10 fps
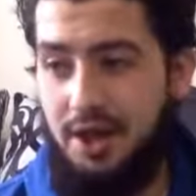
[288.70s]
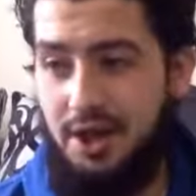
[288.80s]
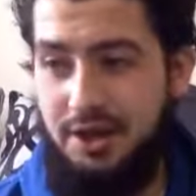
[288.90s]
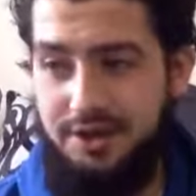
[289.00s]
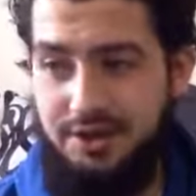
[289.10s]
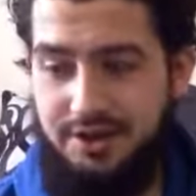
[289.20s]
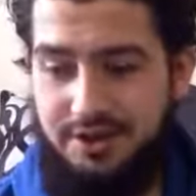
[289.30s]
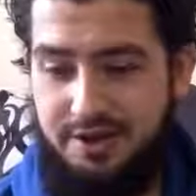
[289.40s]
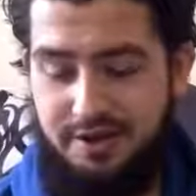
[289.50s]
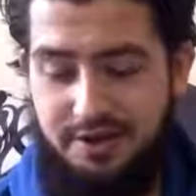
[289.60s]
And
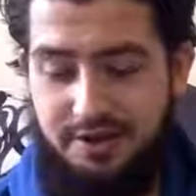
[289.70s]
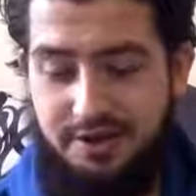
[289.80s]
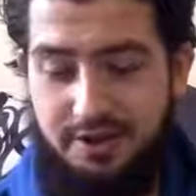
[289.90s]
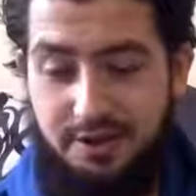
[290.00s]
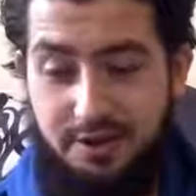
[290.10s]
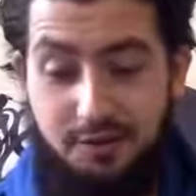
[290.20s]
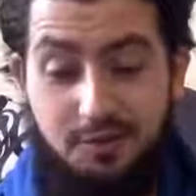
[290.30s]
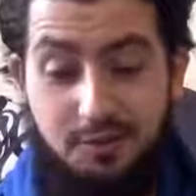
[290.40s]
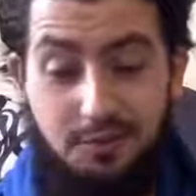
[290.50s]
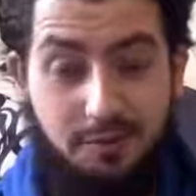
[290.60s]
it
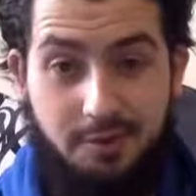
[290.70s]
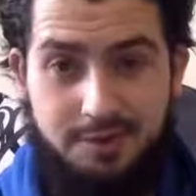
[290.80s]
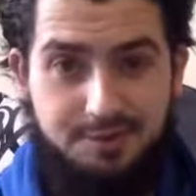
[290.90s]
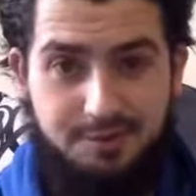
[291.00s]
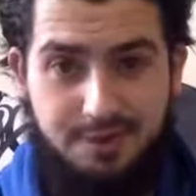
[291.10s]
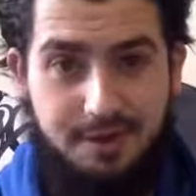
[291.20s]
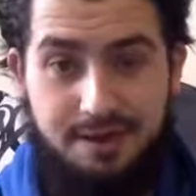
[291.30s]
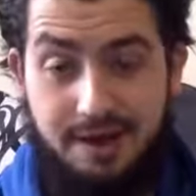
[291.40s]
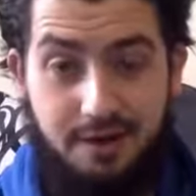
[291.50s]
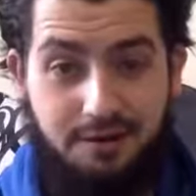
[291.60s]
got to a point where I just put my
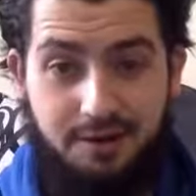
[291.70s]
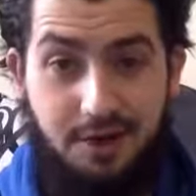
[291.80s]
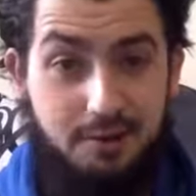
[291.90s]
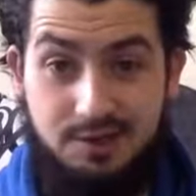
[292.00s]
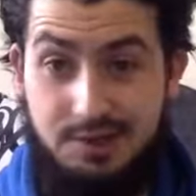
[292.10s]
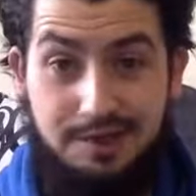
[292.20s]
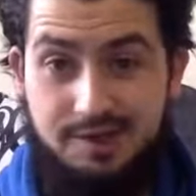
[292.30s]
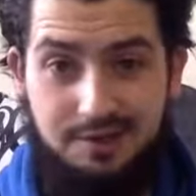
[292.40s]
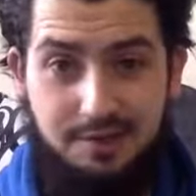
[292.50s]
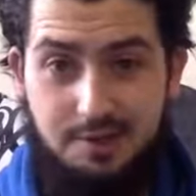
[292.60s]
pen down and I was just
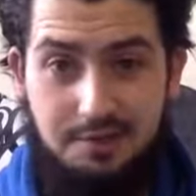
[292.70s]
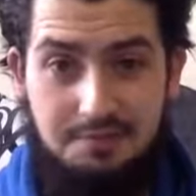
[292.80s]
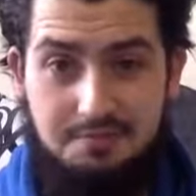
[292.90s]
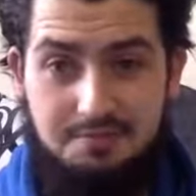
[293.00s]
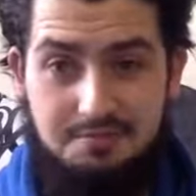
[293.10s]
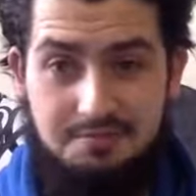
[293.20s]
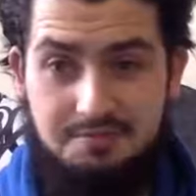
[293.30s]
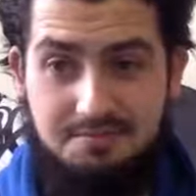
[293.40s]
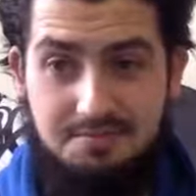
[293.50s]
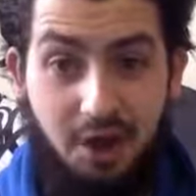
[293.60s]
listening to it.
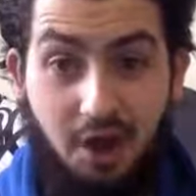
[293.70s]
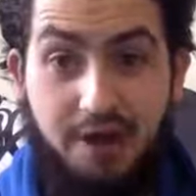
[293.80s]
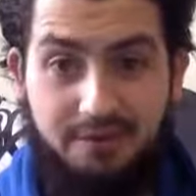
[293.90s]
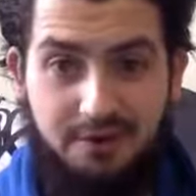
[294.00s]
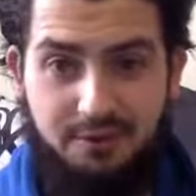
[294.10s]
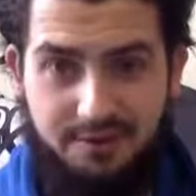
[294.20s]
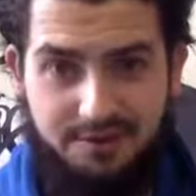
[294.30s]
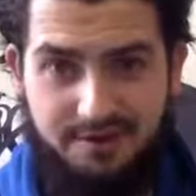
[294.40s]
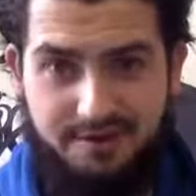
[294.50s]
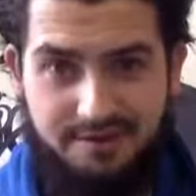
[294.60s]
And I felt these
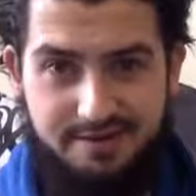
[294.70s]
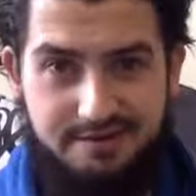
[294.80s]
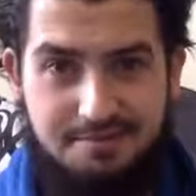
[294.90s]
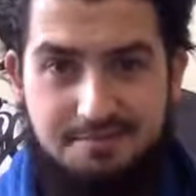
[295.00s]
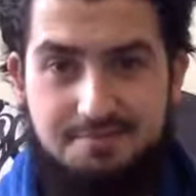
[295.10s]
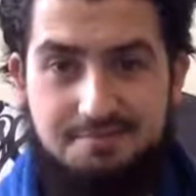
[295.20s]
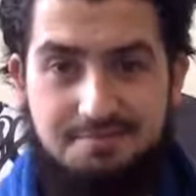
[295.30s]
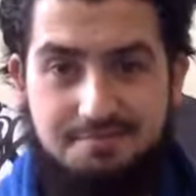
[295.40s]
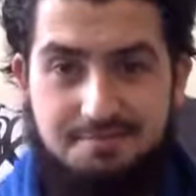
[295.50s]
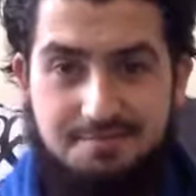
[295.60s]
things.
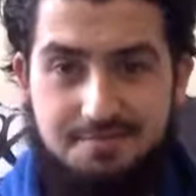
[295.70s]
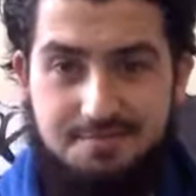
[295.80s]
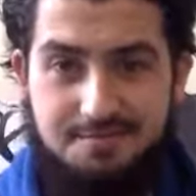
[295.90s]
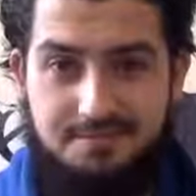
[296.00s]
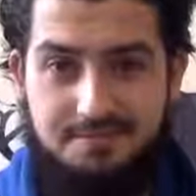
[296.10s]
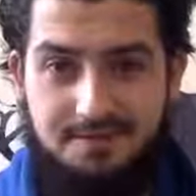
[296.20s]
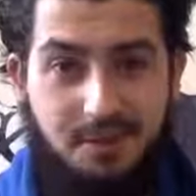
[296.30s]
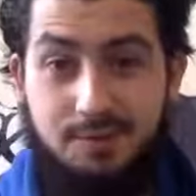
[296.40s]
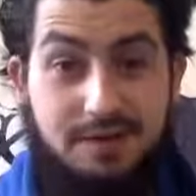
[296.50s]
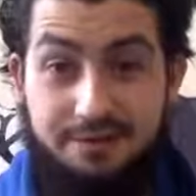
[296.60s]

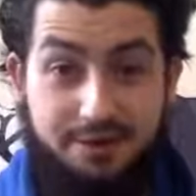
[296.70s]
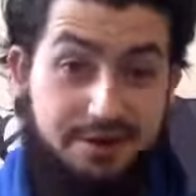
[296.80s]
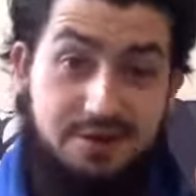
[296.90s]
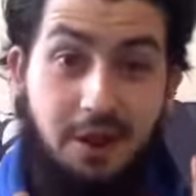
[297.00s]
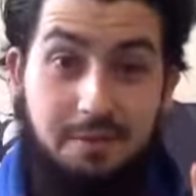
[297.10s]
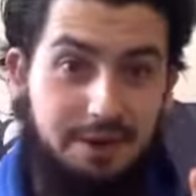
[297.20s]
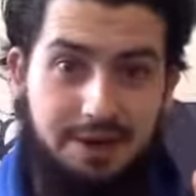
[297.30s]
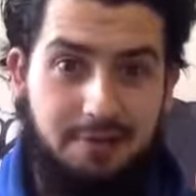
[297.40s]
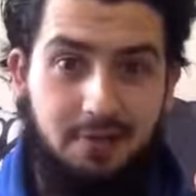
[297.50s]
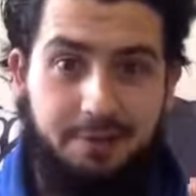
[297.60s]
Like, it wasn't even an assignment
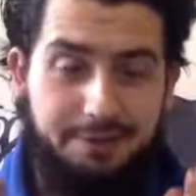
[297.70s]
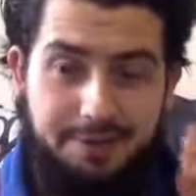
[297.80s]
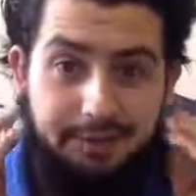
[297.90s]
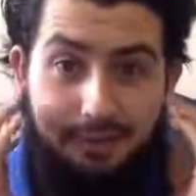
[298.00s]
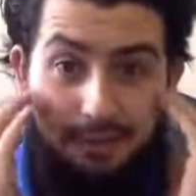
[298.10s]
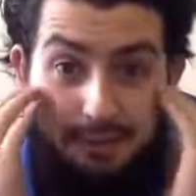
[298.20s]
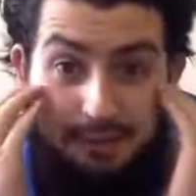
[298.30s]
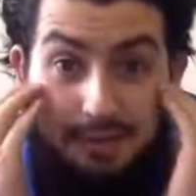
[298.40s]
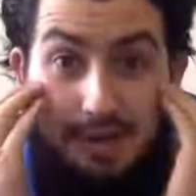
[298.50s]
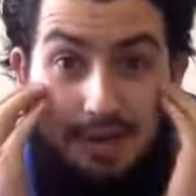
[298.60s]
anymore, it was
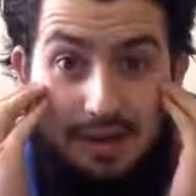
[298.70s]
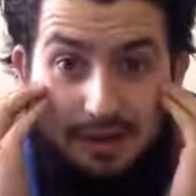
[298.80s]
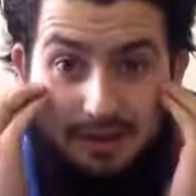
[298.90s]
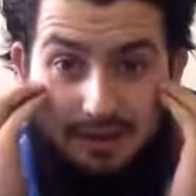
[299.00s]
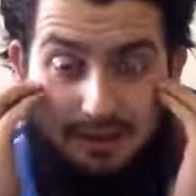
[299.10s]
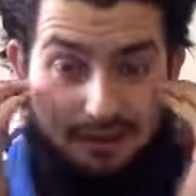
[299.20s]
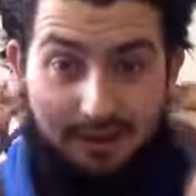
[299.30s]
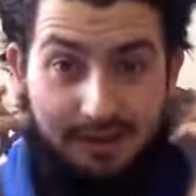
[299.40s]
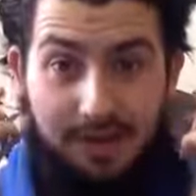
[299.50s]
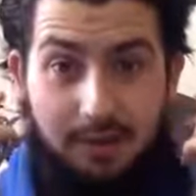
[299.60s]
me just
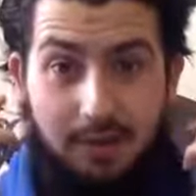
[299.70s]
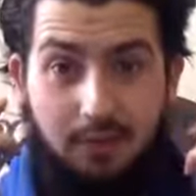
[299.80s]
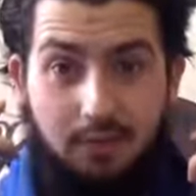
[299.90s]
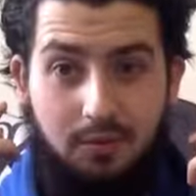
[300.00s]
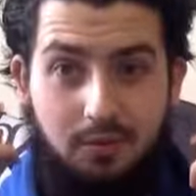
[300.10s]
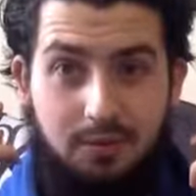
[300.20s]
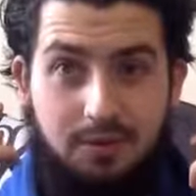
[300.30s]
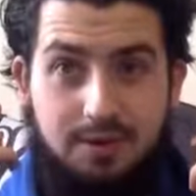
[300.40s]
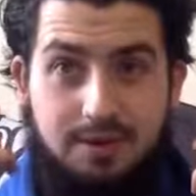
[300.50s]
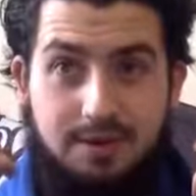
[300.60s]
thinking about
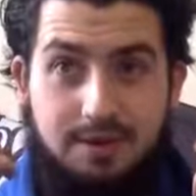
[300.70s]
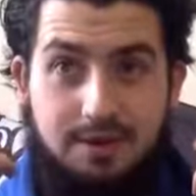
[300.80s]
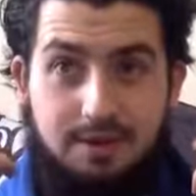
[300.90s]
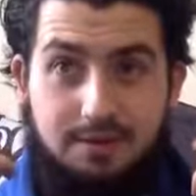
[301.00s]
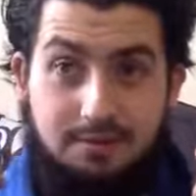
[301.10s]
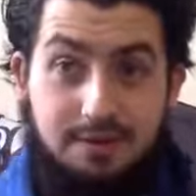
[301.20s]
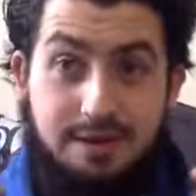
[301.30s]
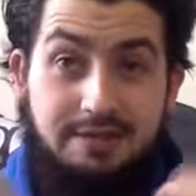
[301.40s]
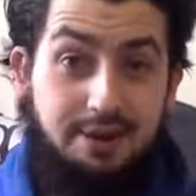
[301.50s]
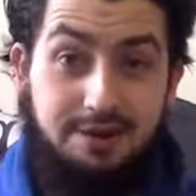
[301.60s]
I
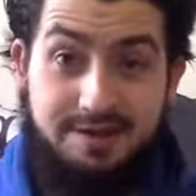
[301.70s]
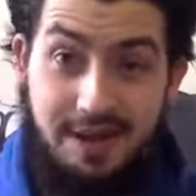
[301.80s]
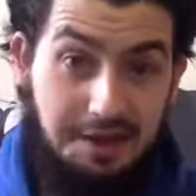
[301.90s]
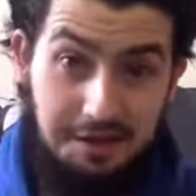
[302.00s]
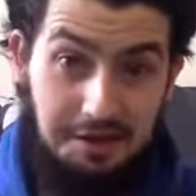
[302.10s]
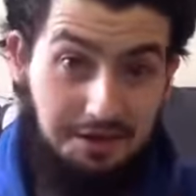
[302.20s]
didn't even understand it.